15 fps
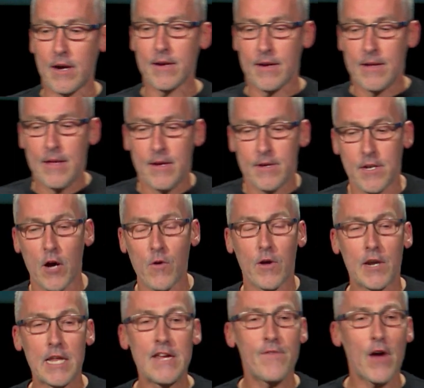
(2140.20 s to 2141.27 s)
like, Noah,
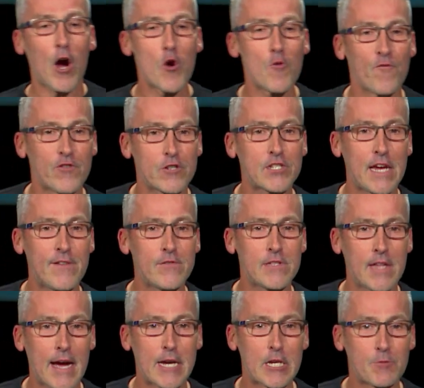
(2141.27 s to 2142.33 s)
leave it open for seven
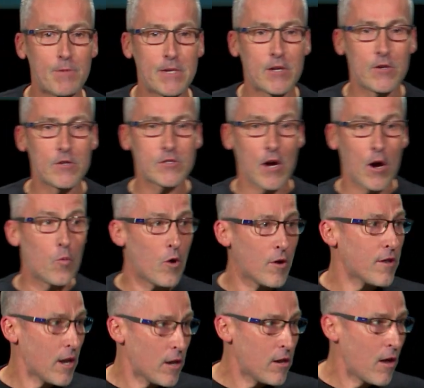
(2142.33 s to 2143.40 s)
days because I
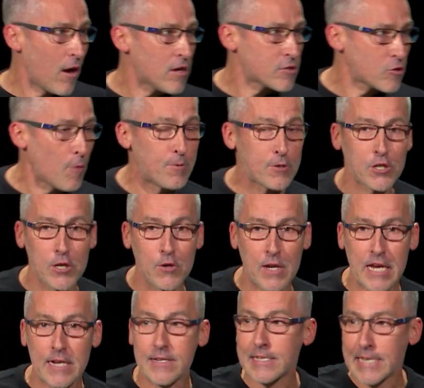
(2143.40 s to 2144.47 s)
want a last
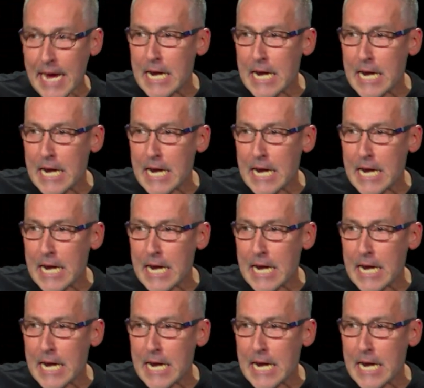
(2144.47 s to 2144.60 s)
opportunity. Does